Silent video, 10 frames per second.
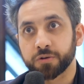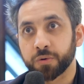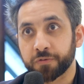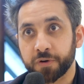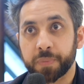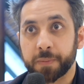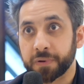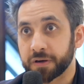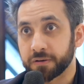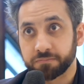to different
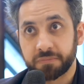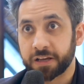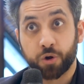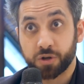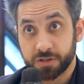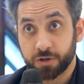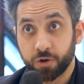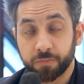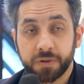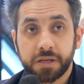people across the globe.